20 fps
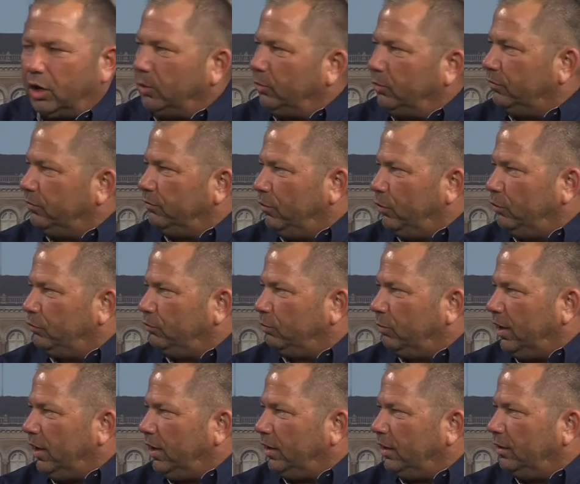It was a
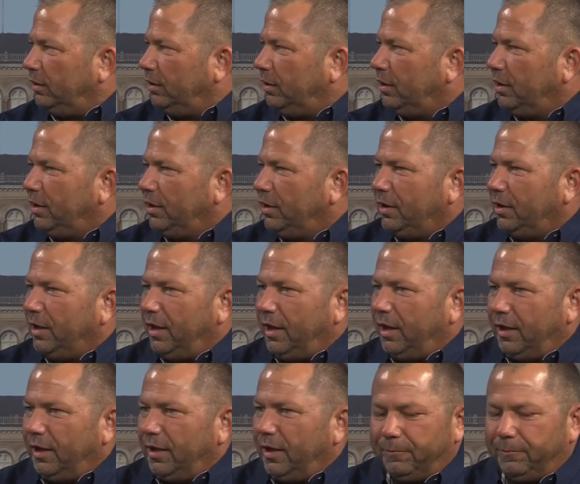Volkswagen,
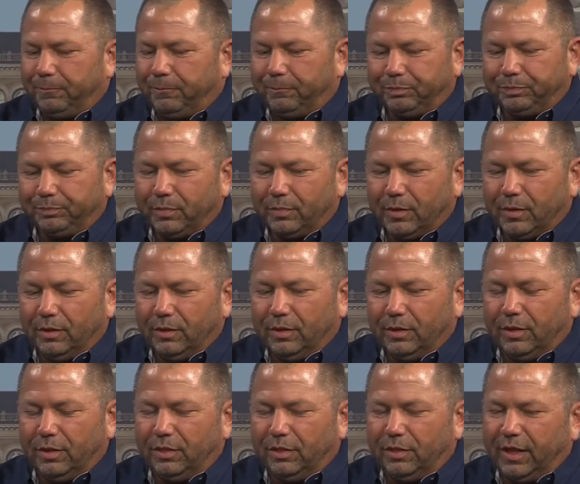and
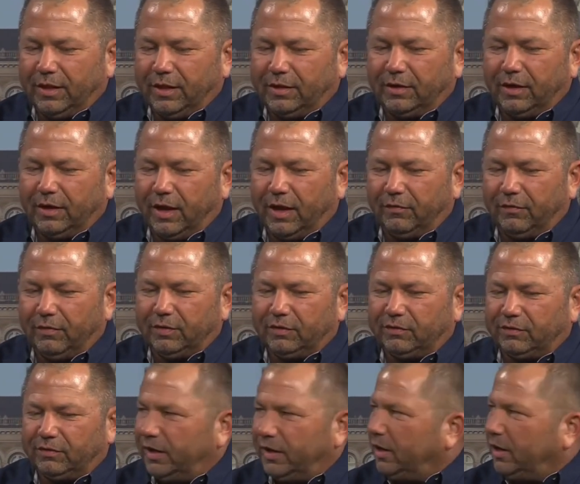they didn't have it
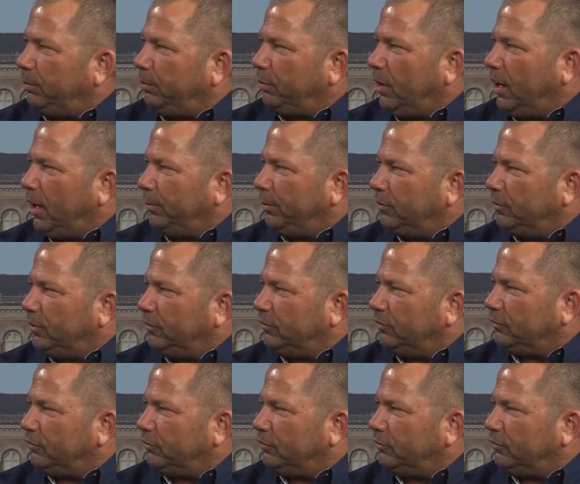set up properly.